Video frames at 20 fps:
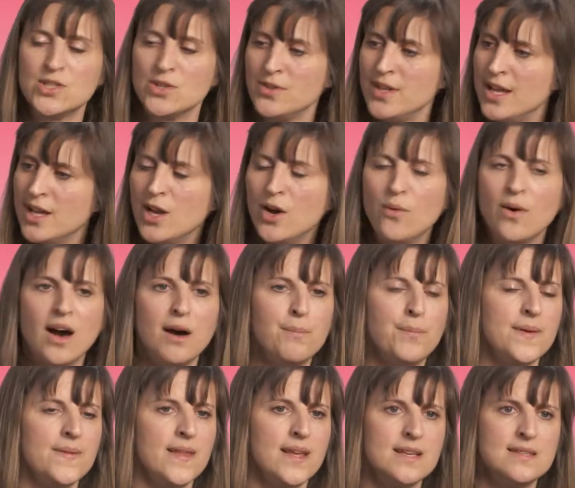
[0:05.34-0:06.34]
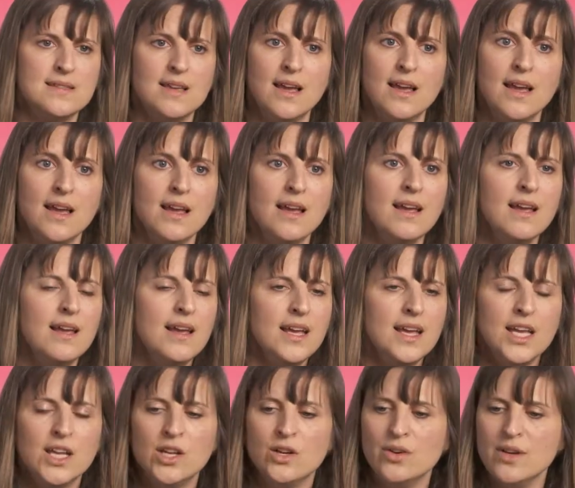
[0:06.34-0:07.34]
So they go up and they say,
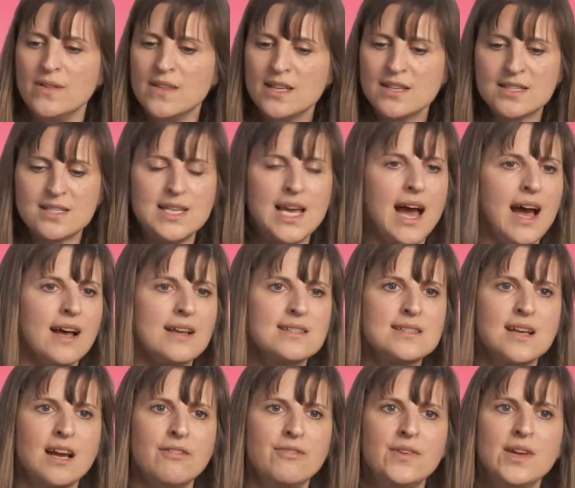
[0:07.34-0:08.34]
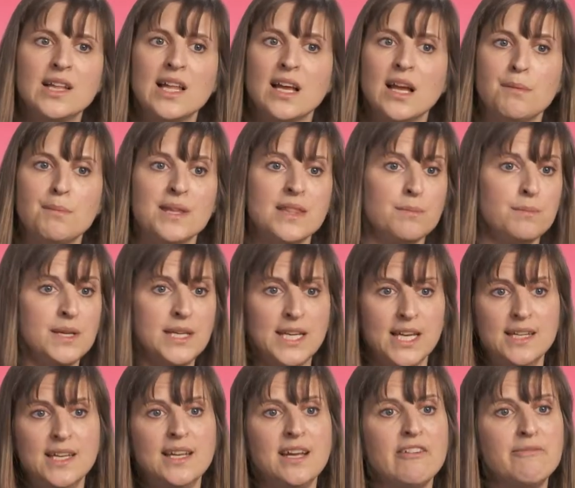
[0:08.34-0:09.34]
you know, in this task, I feel like I'm at the
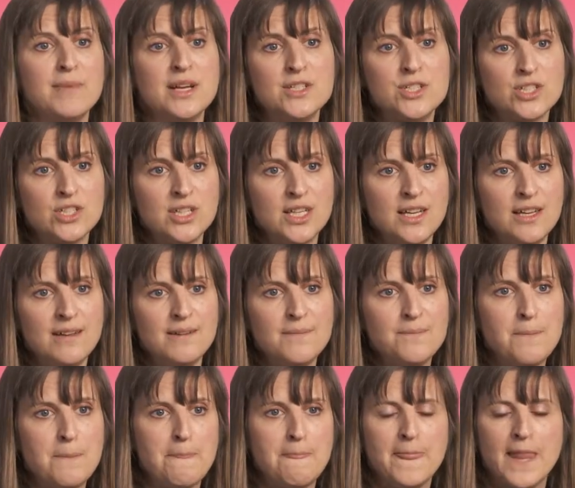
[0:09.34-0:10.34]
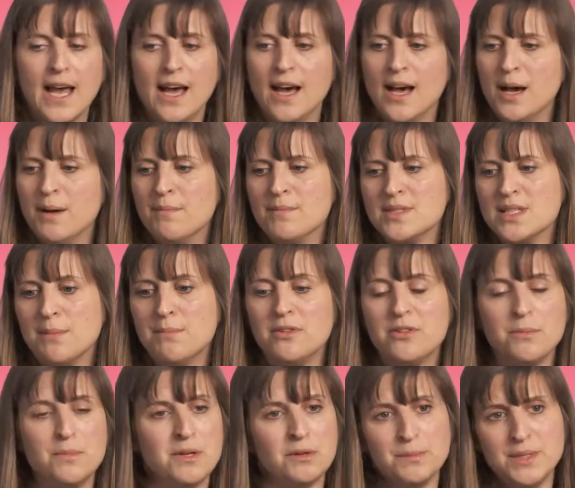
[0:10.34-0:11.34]
beginning of my journey. Um, some
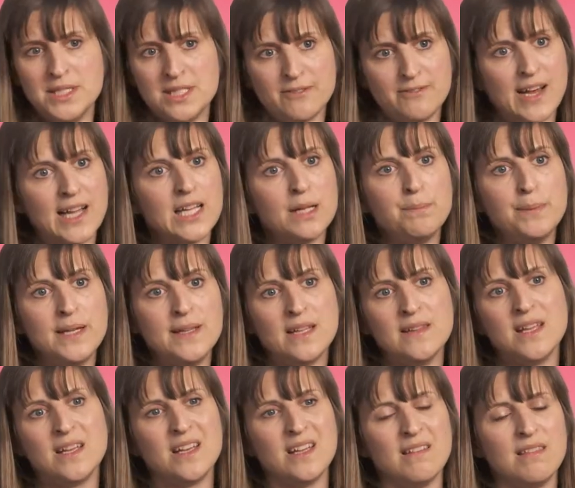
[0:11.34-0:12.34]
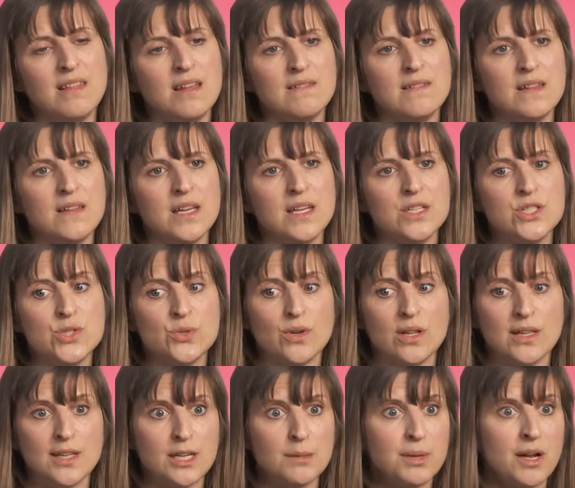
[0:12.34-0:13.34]
of them will be developing that they can think that they can do
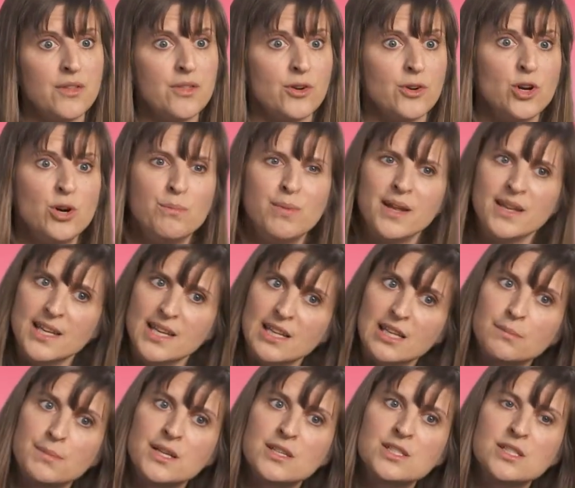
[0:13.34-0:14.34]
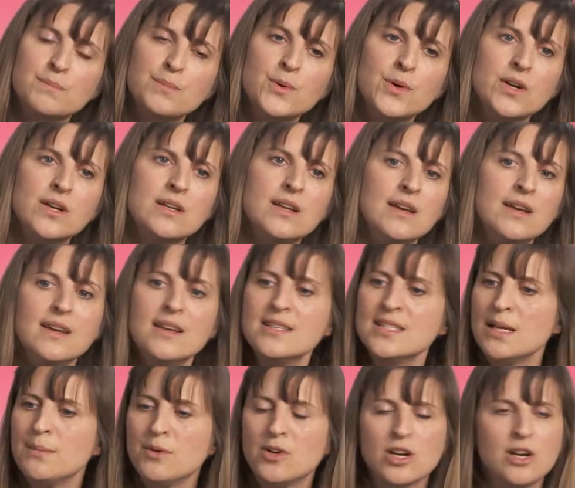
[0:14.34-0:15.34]
a little bit on their own, but I need a little bit of support.
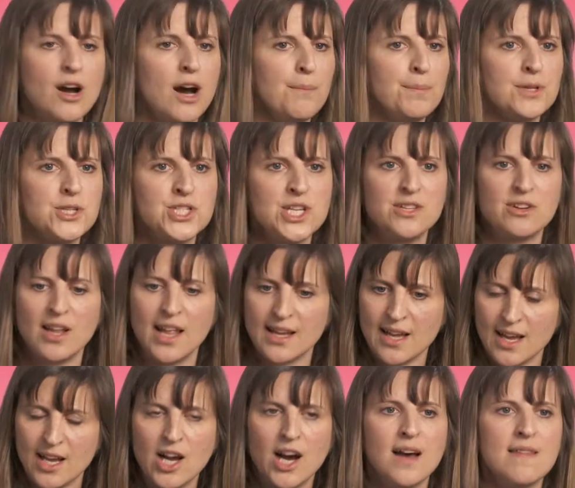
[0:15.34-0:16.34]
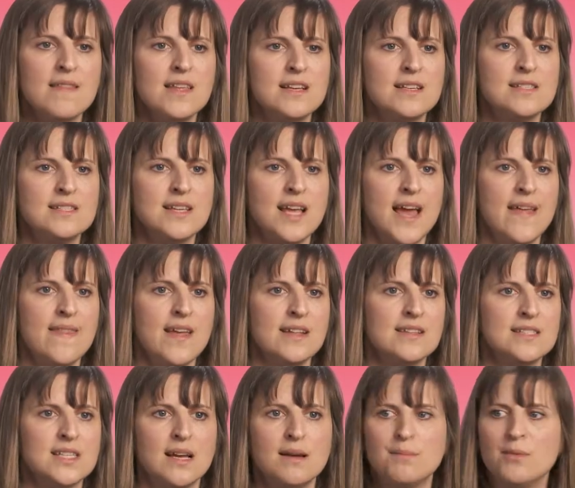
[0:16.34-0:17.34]
Some are accomplishing, they're like, I got this. And
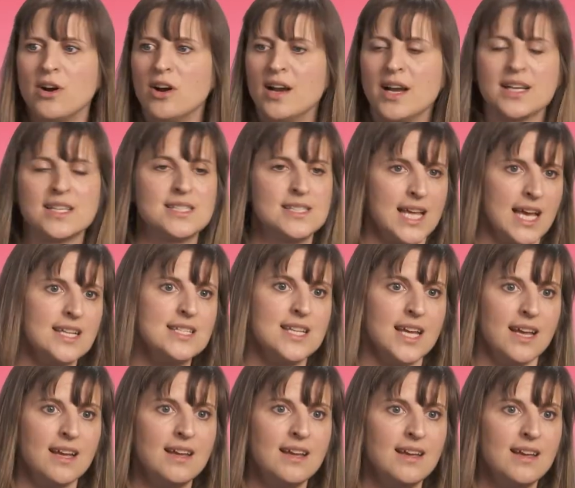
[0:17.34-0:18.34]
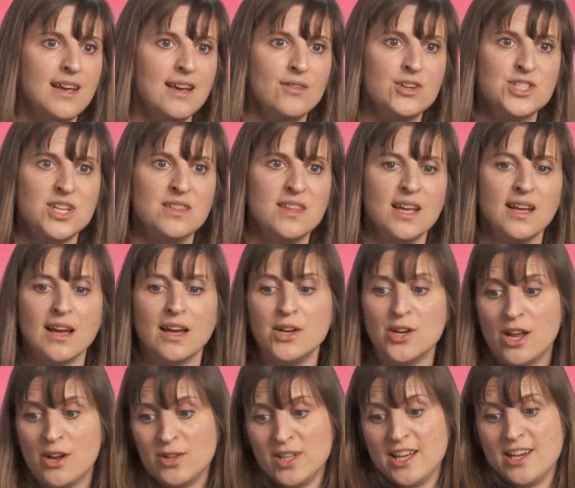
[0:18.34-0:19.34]
then some are extending, which I think I
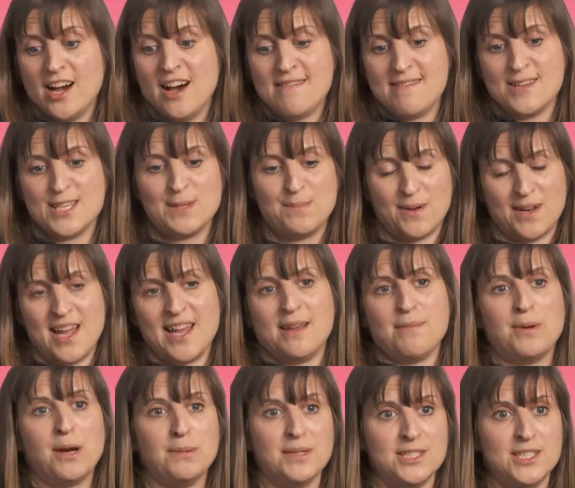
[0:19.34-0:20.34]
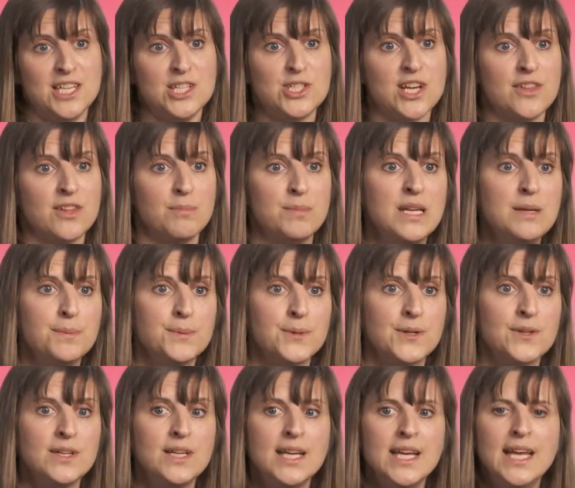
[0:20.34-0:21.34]
not only got this, but I could probably teach other
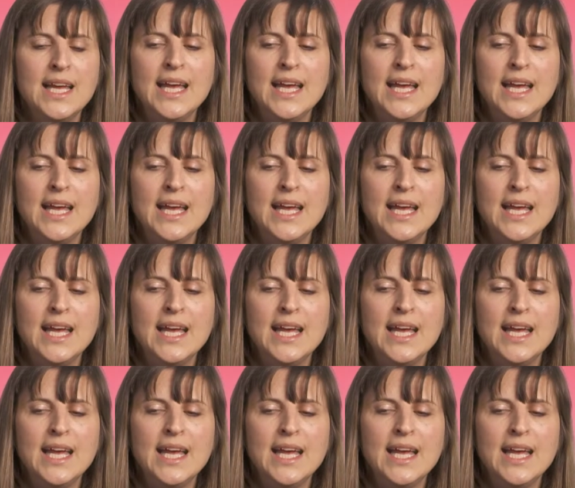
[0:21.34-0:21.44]
people.